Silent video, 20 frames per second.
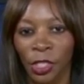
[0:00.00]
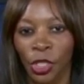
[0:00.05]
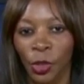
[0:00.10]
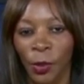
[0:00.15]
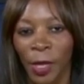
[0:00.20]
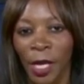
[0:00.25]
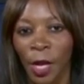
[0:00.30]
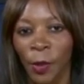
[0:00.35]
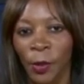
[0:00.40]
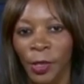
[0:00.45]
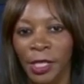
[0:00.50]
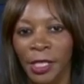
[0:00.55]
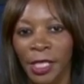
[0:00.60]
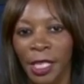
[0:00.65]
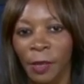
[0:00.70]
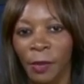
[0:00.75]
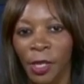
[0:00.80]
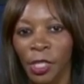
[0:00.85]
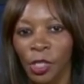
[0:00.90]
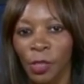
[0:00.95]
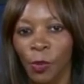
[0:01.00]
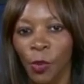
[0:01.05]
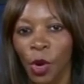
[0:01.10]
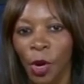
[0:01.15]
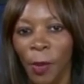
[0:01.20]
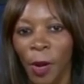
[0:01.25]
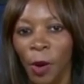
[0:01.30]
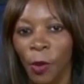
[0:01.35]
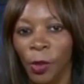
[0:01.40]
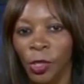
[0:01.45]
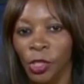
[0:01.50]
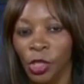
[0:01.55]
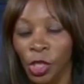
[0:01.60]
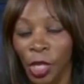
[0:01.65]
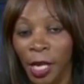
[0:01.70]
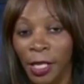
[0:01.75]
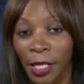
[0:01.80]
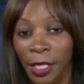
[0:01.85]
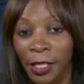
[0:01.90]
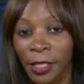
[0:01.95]
is doing, I would say, and much more about what
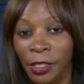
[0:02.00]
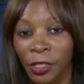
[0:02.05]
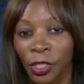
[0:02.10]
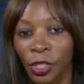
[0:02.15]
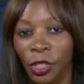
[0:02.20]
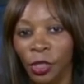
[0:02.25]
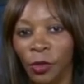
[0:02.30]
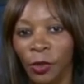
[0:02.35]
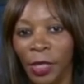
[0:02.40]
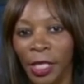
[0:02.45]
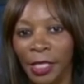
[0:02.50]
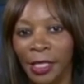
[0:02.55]
China needs to do